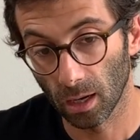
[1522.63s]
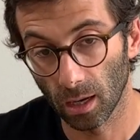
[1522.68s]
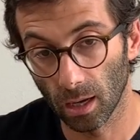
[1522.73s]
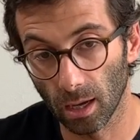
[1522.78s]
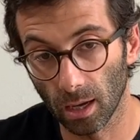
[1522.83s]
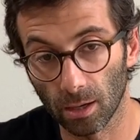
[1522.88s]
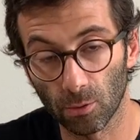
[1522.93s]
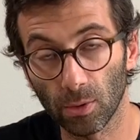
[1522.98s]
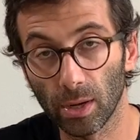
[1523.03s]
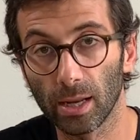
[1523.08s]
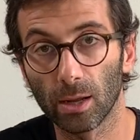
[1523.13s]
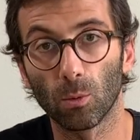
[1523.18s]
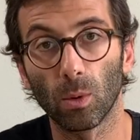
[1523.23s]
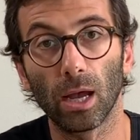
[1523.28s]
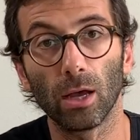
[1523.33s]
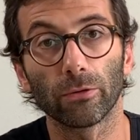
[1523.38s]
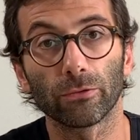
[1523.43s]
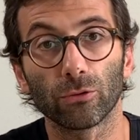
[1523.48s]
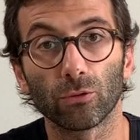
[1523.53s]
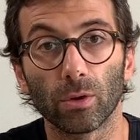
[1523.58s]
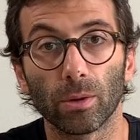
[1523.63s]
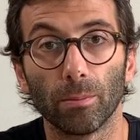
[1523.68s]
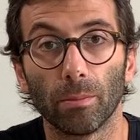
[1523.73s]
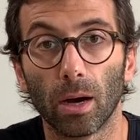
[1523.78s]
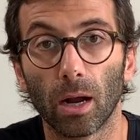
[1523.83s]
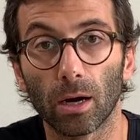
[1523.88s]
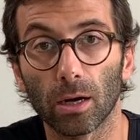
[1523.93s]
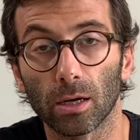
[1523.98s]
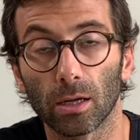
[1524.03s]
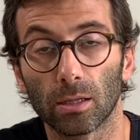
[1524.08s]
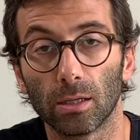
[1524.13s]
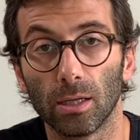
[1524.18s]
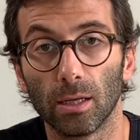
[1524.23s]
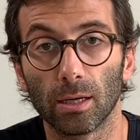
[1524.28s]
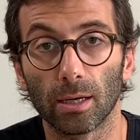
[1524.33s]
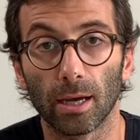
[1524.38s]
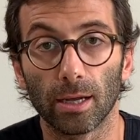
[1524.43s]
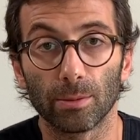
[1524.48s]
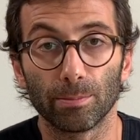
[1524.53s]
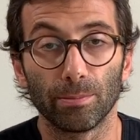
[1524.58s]
uh, really a way of doing
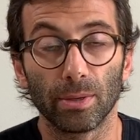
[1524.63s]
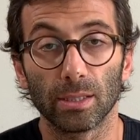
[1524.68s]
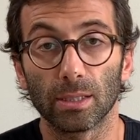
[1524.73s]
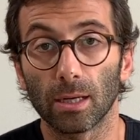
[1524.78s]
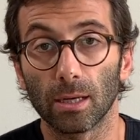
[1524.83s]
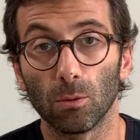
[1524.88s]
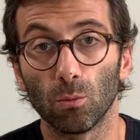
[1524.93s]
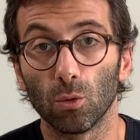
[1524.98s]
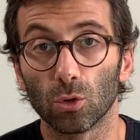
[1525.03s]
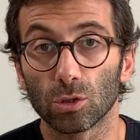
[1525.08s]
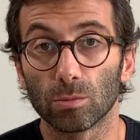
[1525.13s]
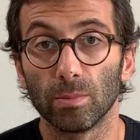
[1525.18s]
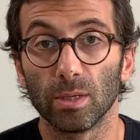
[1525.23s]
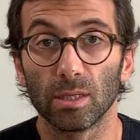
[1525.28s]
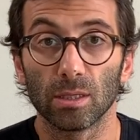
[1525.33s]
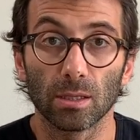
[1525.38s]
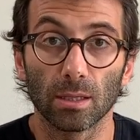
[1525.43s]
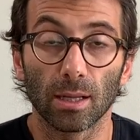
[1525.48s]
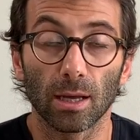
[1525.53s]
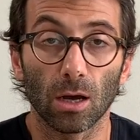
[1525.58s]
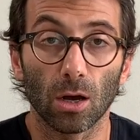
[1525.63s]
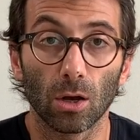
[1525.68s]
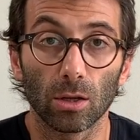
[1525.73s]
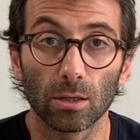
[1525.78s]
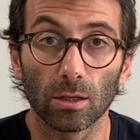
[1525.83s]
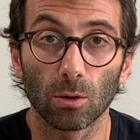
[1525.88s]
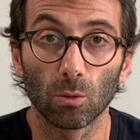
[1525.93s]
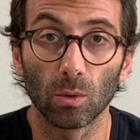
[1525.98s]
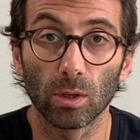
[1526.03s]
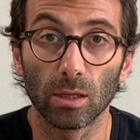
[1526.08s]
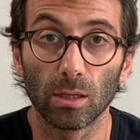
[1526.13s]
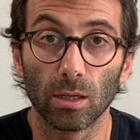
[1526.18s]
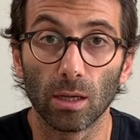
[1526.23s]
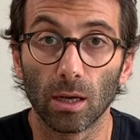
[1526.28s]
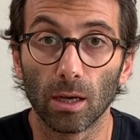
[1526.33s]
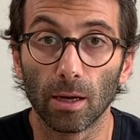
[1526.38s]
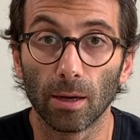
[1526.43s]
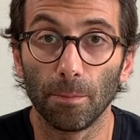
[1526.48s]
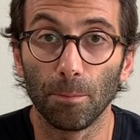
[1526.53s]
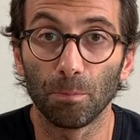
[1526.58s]
marketing and basically was missing the contact with
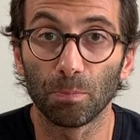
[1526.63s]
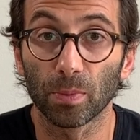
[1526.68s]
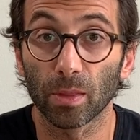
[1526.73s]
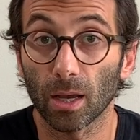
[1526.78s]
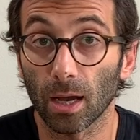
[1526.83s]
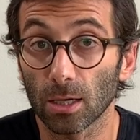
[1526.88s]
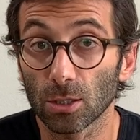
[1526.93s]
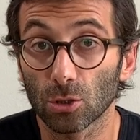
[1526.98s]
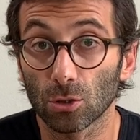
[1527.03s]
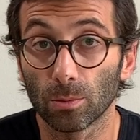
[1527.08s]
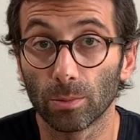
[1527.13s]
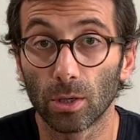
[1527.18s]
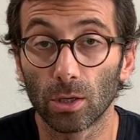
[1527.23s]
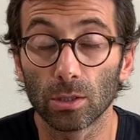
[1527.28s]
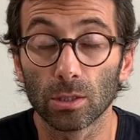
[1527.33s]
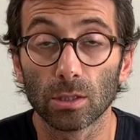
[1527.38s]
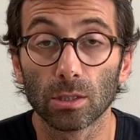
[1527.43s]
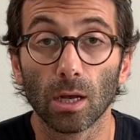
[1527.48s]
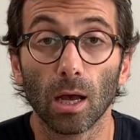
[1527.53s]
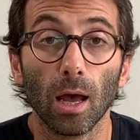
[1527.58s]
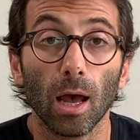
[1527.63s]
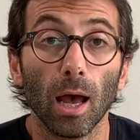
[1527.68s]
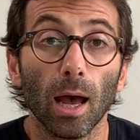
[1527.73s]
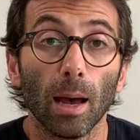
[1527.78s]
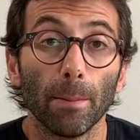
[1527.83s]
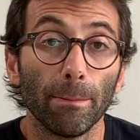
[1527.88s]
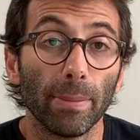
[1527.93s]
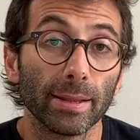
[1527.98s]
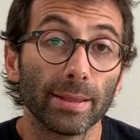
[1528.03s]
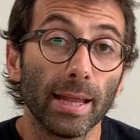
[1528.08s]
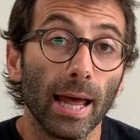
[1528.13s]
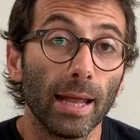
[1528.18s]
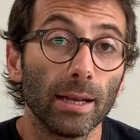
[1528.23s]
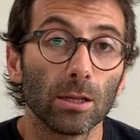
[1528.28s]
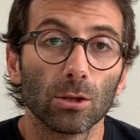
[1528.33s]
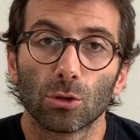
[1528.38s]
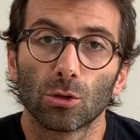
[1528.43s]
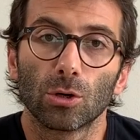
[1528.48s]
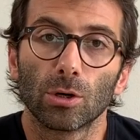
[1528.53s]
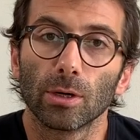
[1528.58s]
the um, customers but then
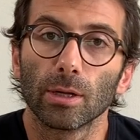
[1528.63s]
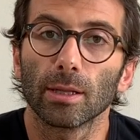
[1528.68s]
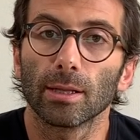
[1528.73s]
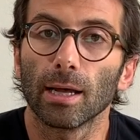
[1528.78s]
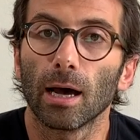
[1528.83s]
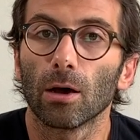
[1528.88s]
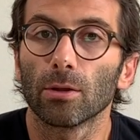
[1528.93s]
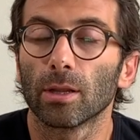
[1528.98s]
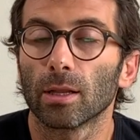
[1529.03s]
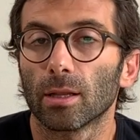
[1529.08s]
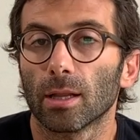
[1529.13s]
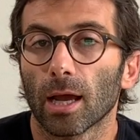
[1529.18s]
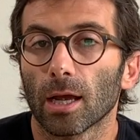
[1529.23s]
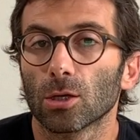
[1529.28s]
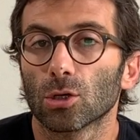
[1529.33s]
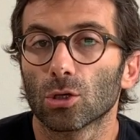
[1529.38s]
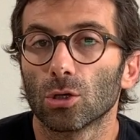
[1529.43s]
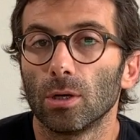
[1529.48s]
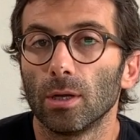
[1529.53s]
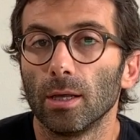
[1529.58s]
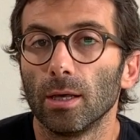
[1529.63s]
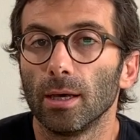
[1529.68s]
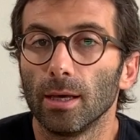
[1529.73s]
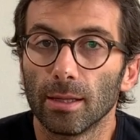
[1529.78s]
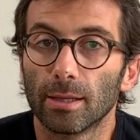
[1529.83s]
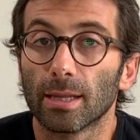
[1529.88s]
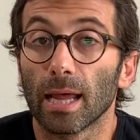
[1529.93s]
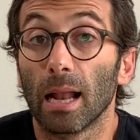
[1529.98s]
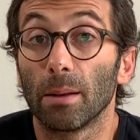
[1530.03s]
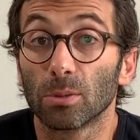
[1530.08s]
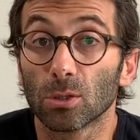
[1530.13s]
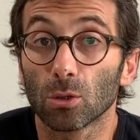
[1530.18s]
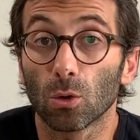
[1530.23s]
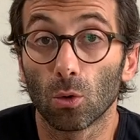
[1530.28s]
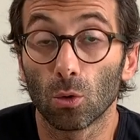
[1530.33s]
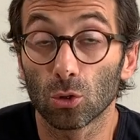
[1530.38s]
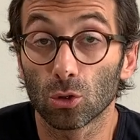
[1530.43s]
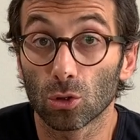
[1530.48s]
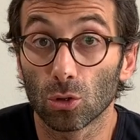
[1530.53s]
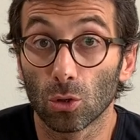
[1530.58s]
it turned out that actually it helps
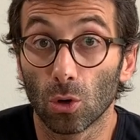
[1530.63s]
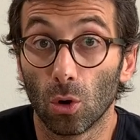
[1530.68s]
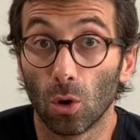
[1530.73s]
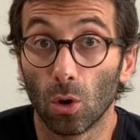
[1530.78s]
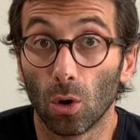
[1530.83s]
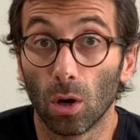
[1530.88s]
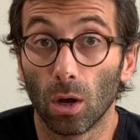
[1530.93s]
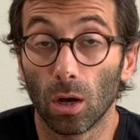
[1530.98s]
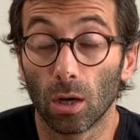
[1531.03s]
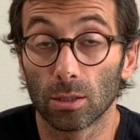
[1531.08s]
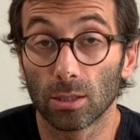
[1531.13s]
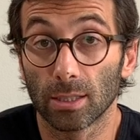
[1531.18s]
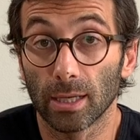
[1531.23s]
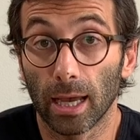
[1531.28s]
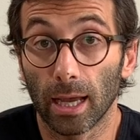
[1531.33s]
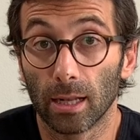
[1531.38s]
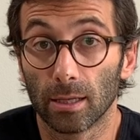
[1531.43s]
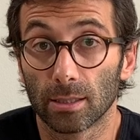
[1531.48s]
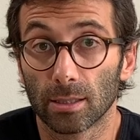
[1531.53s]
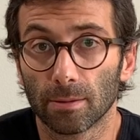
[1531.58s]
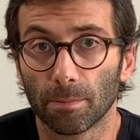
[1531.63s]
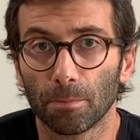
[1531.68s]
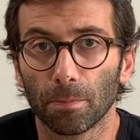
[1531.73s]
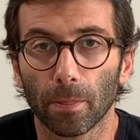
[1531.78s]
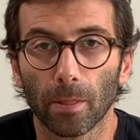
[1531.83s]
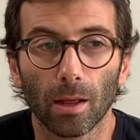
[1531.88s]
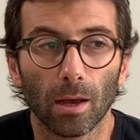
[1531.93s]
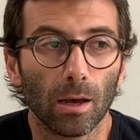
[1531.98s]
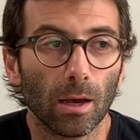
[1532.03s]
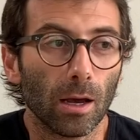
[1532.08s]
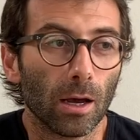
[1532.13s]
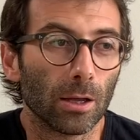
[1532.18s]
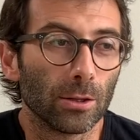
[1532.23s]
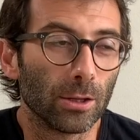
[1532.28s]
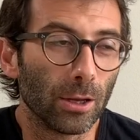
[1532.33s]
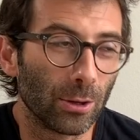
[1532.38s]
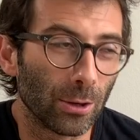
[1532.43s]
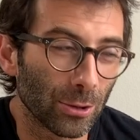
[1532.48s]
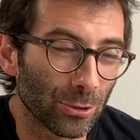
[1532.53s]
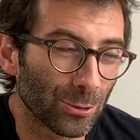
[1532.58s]
also uh, sales
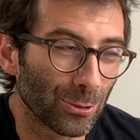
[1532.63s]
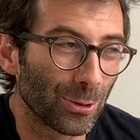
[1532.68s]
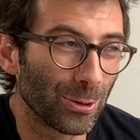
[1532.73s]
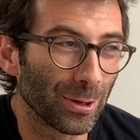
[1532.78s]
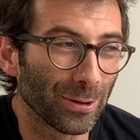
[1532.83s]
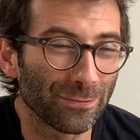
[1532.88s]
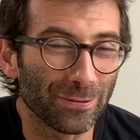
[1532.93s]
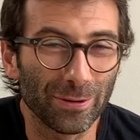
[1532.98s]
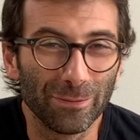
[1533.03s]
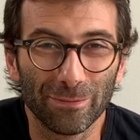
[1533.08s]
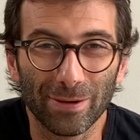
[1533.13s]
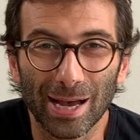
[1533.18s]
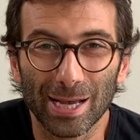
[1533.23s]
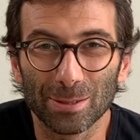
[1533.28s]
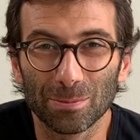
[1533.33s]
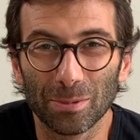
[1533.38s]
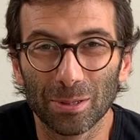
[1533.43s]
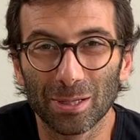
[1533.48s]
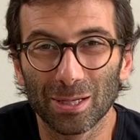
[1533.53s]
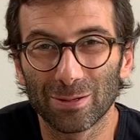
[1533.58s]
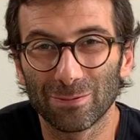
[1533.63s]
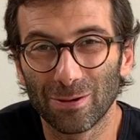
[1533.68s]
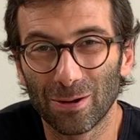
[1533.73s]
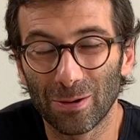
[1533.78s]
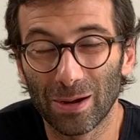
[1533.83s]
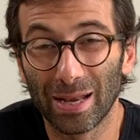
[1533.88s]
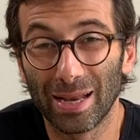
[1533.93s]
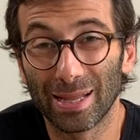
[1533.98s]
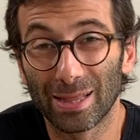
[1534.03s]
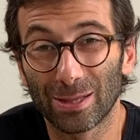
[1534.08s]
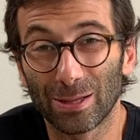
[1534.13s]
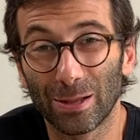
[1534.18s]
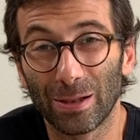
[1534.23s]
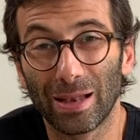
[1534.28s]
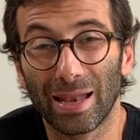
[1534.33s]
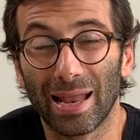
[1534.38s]
the return of investment is very little.